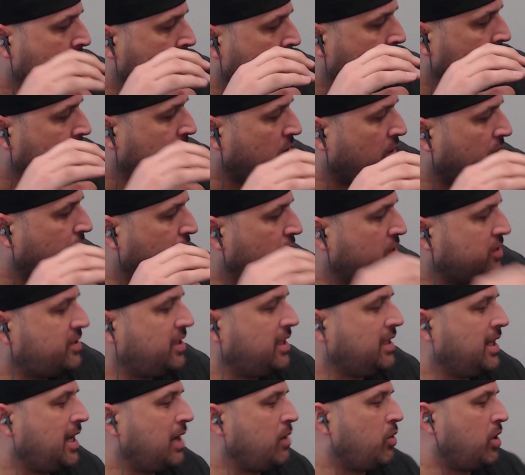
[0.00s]
So the first
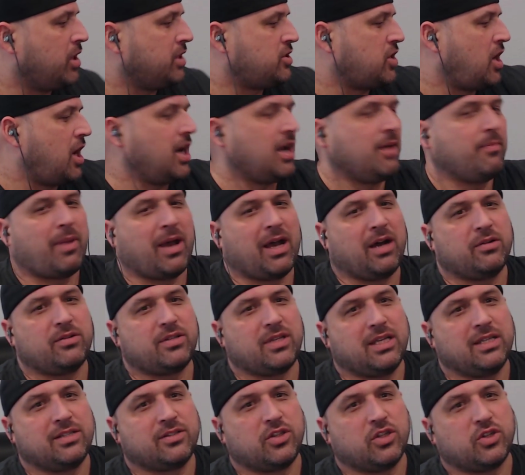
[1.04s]
thing that I want to talk about
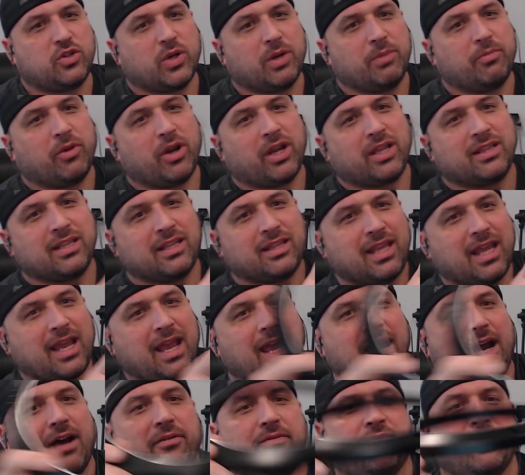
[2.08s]
is the trim ring that they
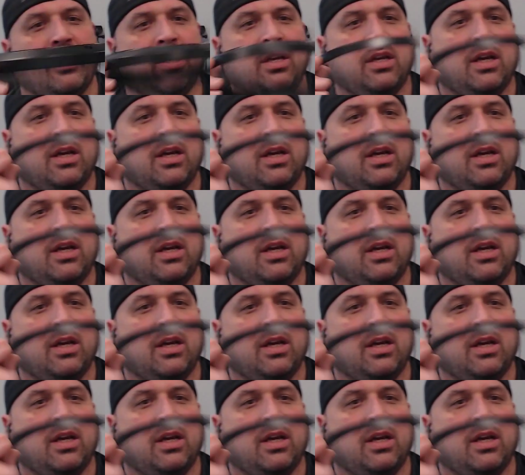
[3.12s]
have.